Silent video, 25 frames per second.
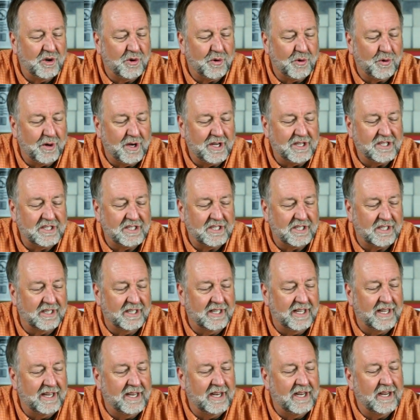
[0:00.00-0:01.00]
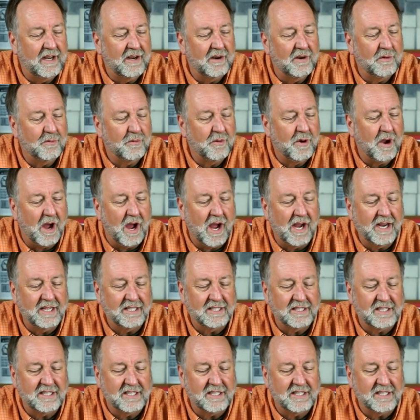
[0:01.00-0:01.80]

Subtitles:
crystalline rock.